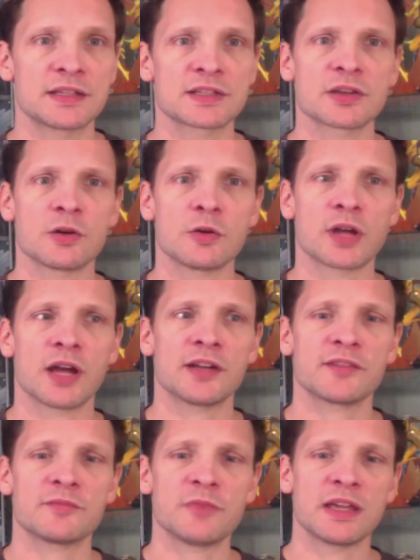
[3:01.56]
whole kind
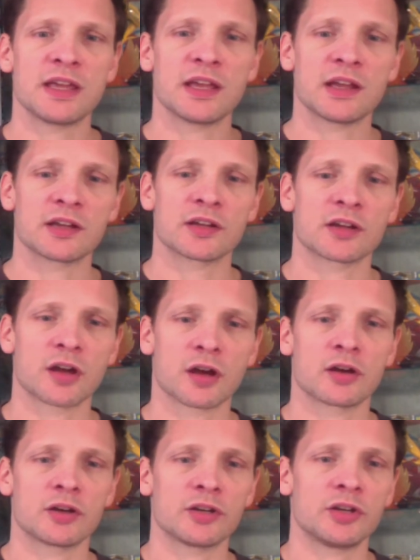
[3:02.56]
of making
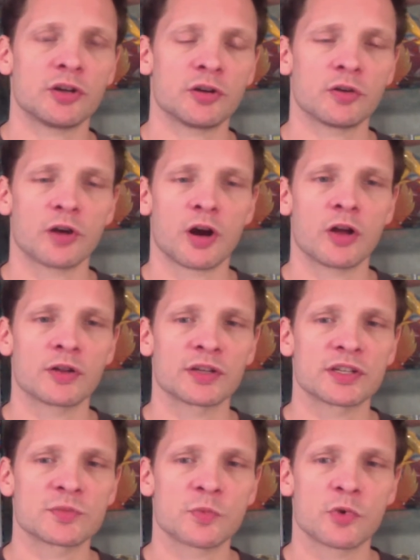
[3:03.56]
all
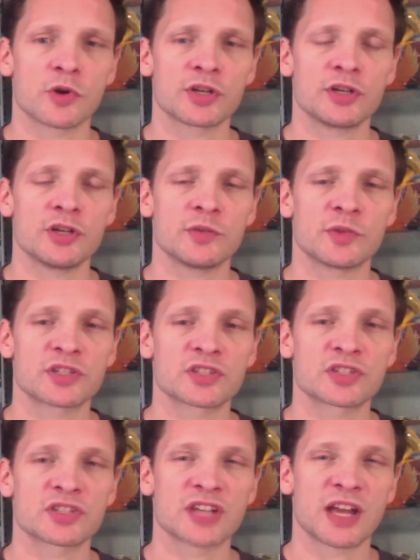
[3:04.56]
these more Inhumans
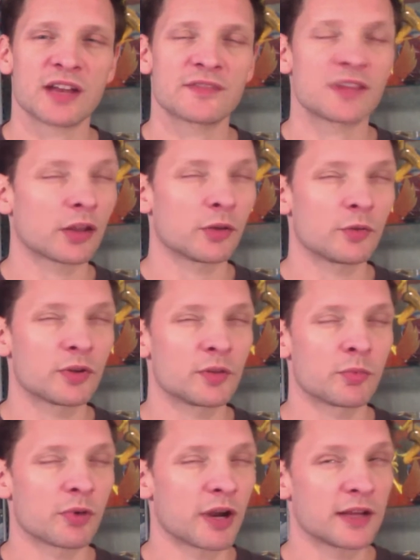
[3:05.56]
just kind of diluted
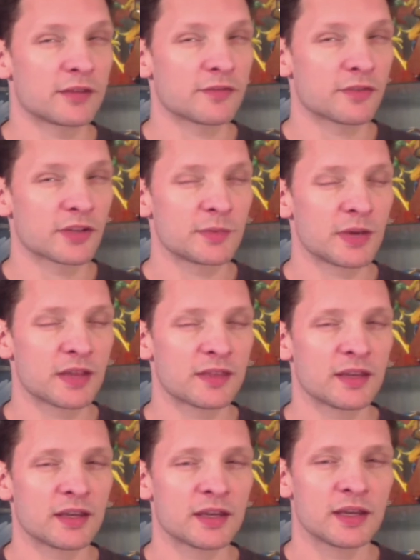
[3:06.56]
the brand for them. I
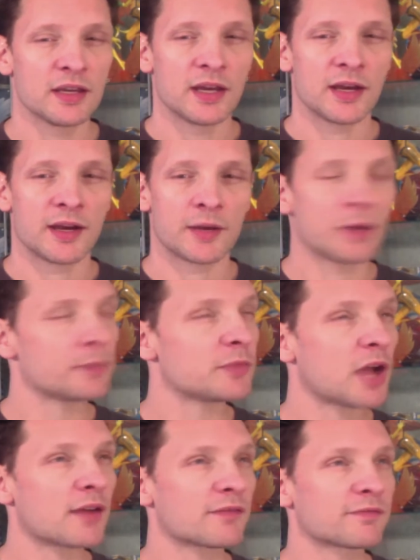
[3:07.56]
think I'm
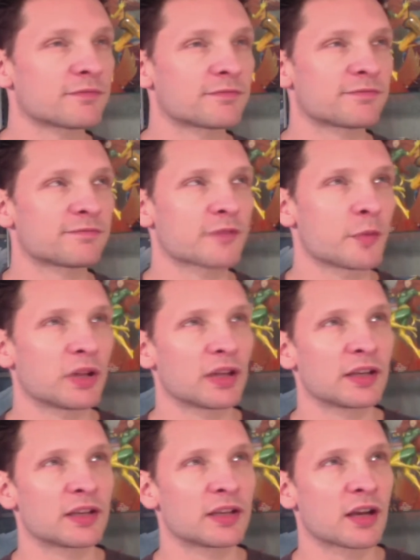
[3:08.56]
not
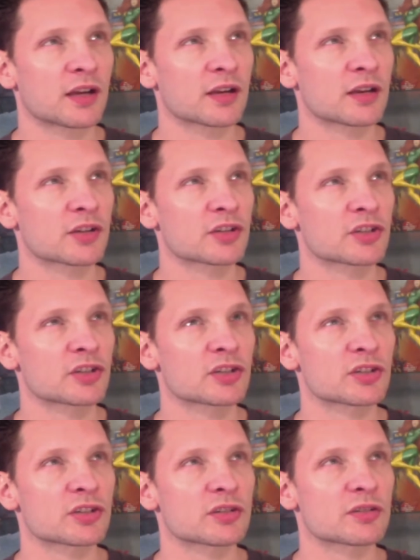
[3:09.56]
completely
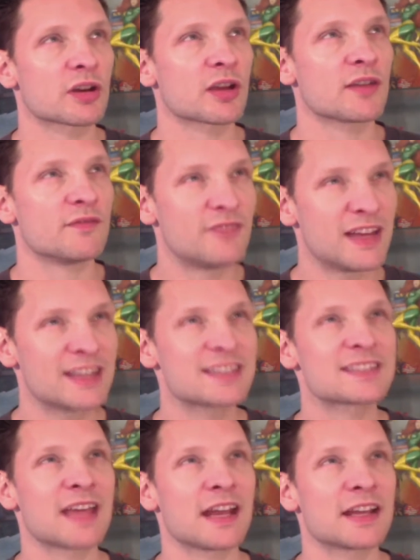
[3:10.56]

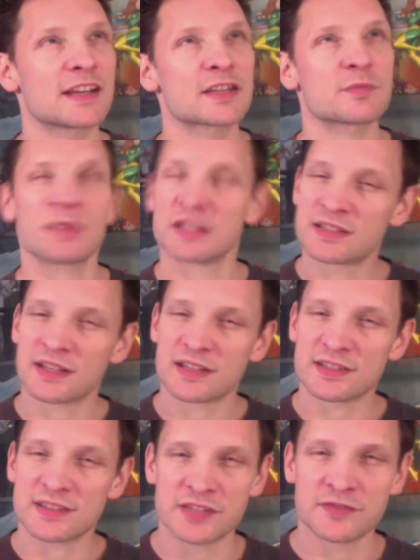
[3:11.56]
convinced that it has been
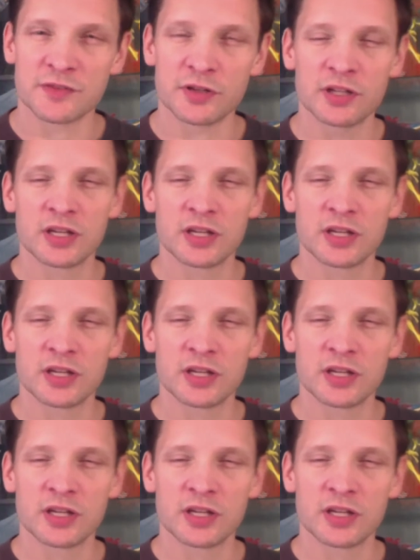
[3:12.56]
successful,